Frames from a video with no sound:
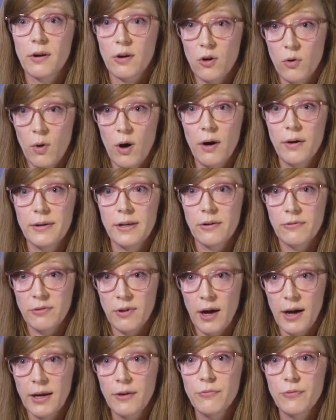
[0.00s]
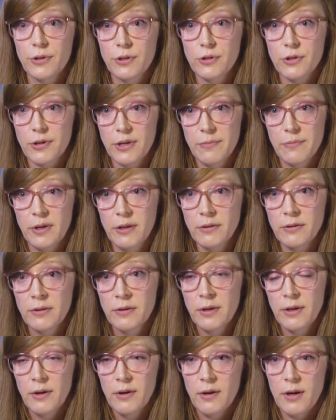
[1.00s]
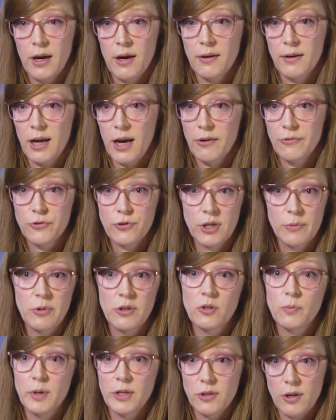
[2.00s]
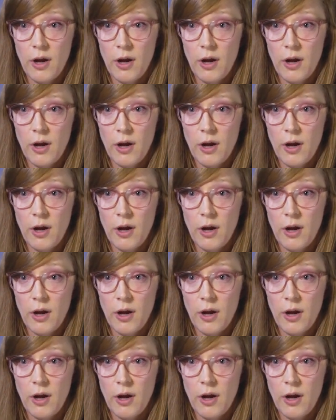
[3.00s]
their quality of life with treatment and have treatments be